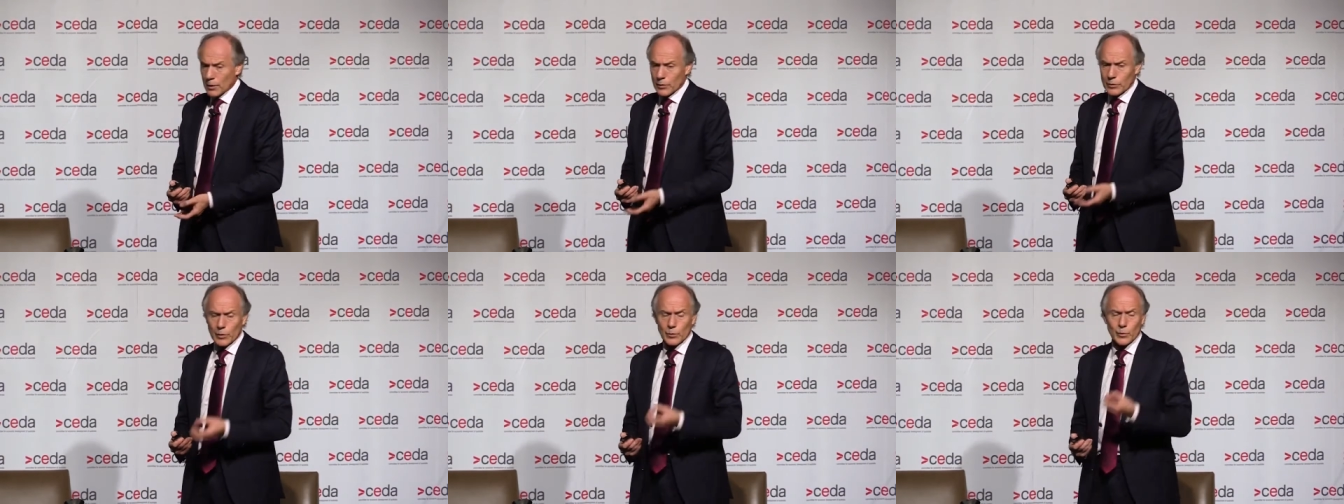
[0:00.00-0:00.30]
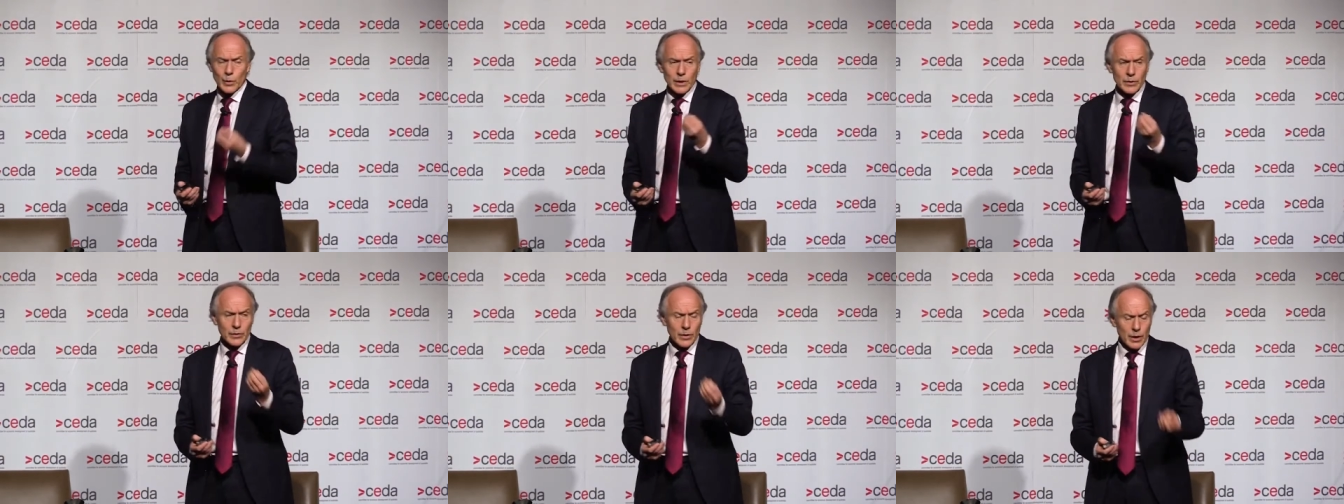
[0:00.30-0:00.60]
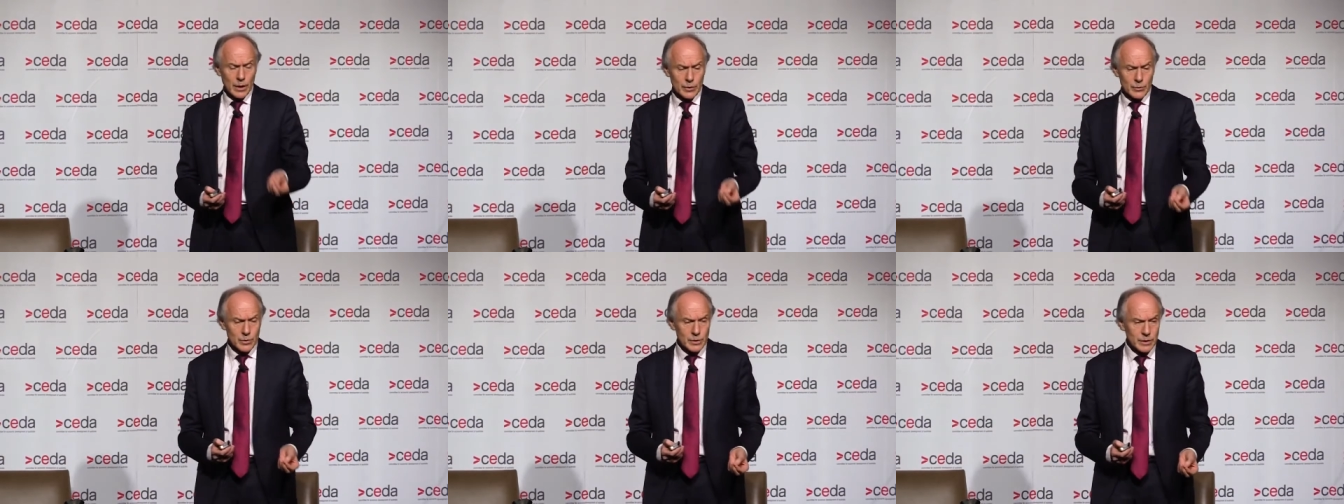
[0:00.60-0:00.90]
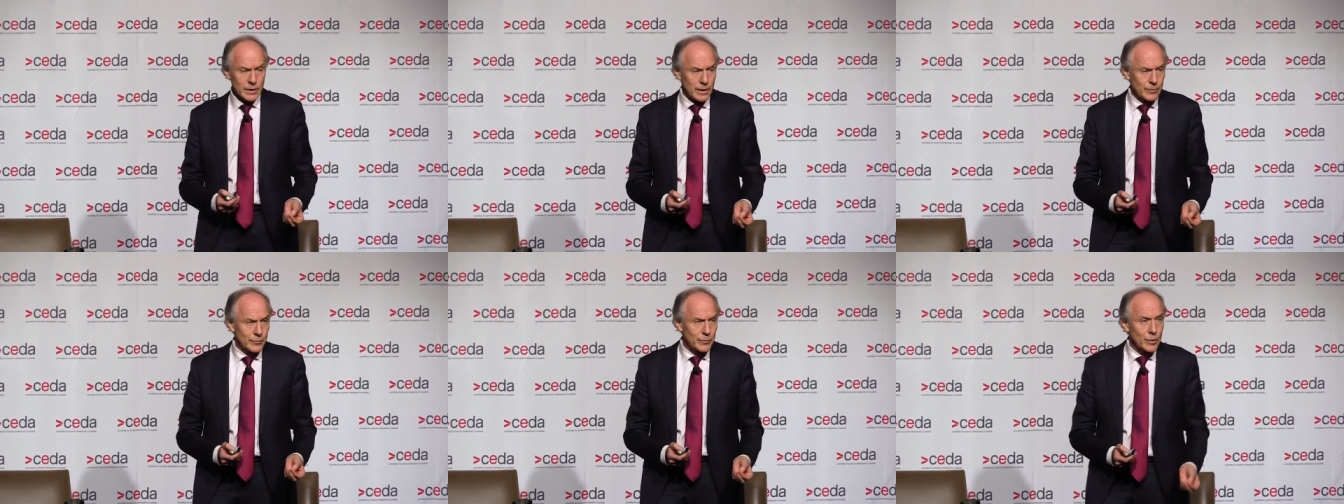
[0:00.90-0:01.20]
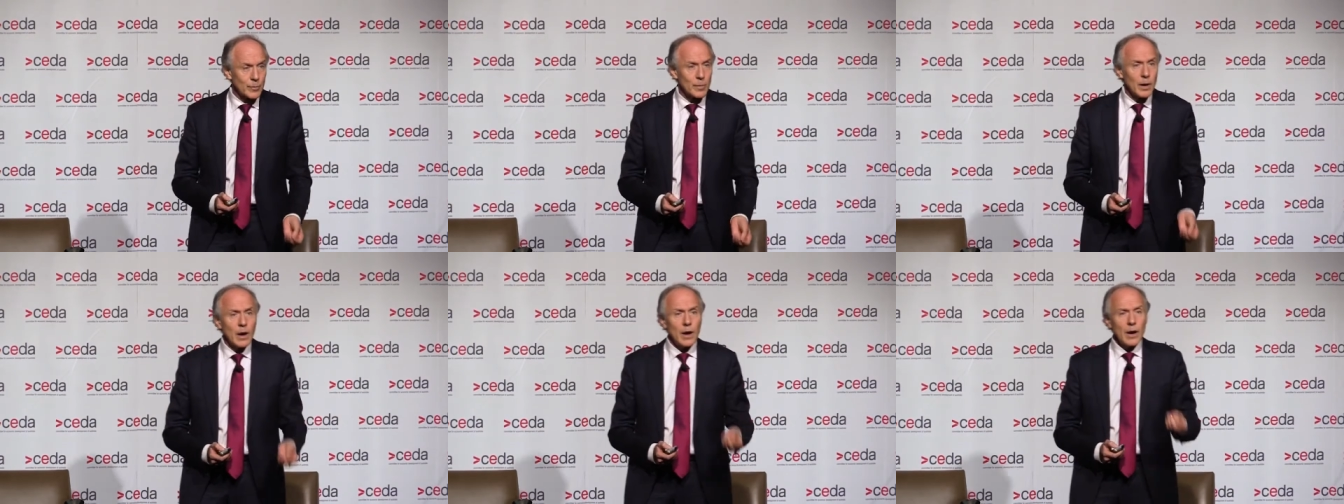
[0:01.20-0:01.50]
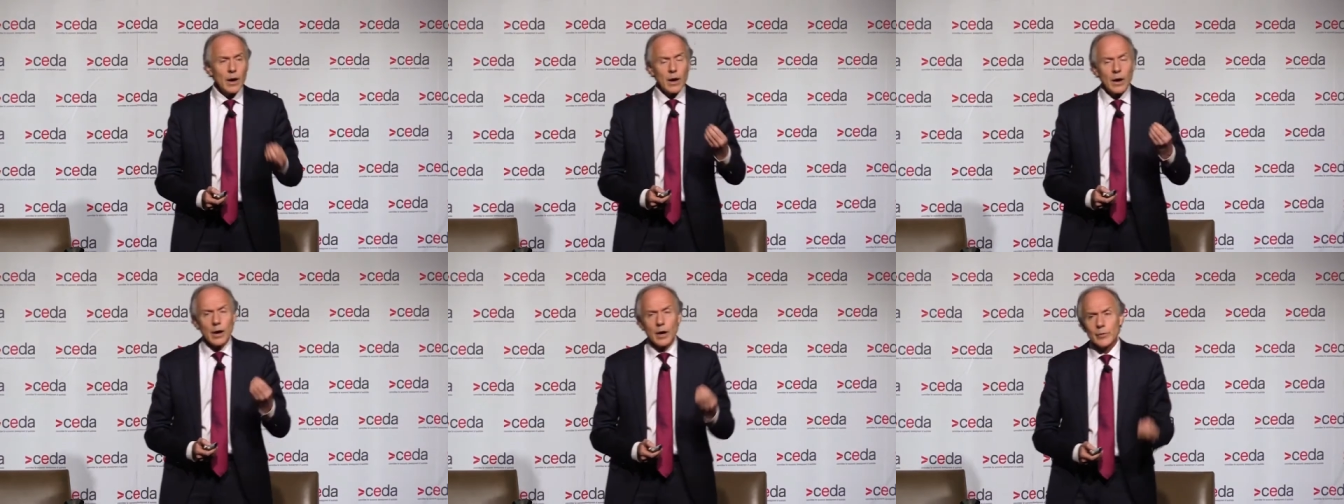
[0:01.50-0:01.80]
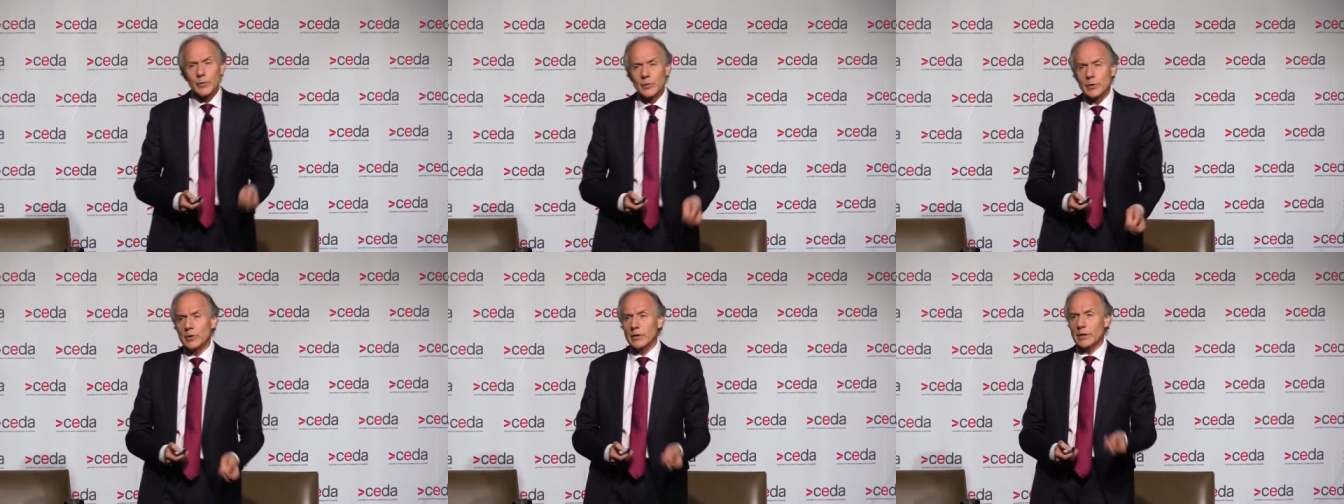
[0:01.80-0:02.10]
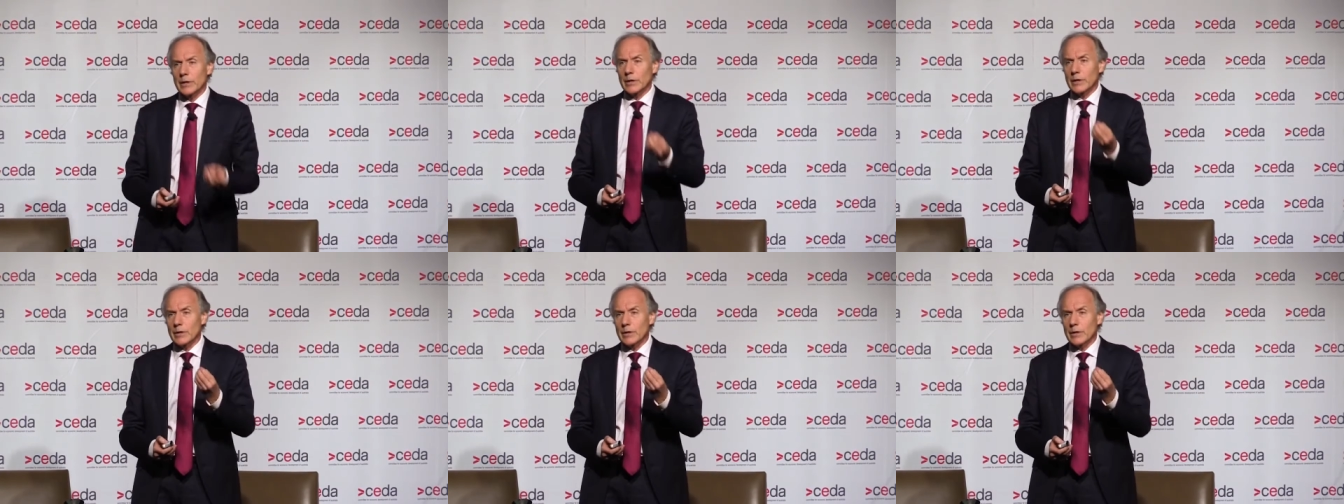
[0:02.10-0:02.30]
So, where does hydrogen come from? Hydrogen